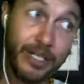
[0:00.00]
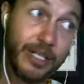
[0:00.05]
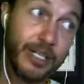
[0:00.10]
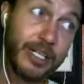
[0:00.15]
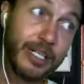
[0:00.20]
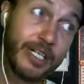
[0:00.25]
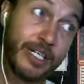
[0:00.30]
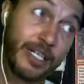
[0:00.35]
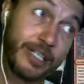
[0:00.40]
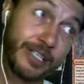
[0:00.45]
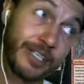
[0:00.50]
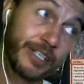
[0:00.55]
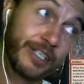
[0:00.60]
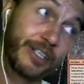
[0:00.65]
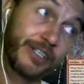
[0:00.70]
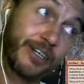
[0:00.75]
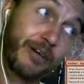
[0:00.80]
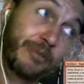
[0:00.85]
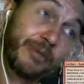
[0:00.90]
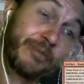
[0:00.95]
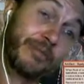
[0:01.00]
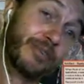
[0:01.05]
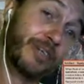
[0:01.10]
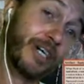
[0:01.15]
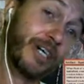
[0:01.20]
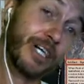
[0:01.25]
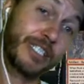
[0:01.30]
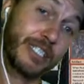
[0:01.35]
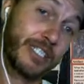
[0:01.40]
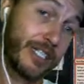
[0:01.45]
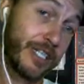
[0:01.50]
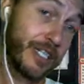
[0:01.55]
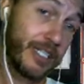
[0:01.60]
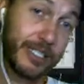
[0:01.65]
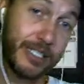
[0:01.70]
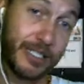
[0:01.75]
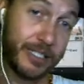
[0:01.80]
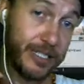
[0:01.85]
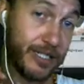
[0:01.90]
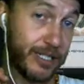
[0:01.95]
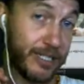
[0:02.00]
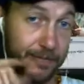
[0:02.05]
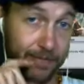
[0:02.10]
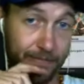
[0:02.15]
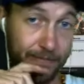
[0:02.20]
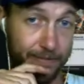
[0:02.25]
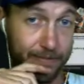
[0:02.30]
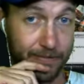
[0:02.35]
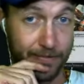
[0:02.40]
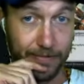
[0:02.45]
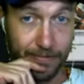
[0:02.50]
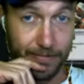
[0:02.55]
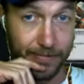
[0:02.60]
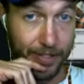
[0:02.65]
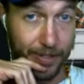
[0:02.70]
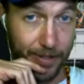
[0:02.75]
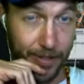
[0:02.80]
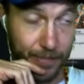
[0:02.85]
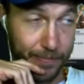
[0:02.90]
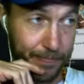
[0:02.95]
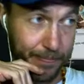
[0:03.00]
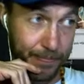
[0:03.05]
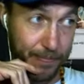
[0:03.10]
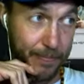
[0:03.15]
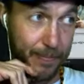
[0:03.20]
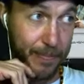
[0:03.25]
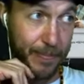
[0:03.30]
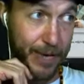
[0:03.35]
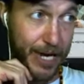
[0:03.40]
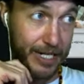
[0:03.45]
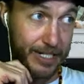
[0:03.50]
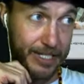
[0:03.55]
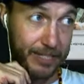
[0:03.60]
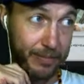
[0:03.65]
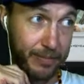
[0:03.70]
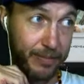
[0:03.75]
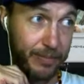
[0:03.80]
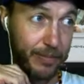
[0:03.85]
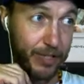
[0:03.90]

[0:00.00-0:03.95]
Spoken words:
and then your Goblin Barrages, it's, you know, maximum.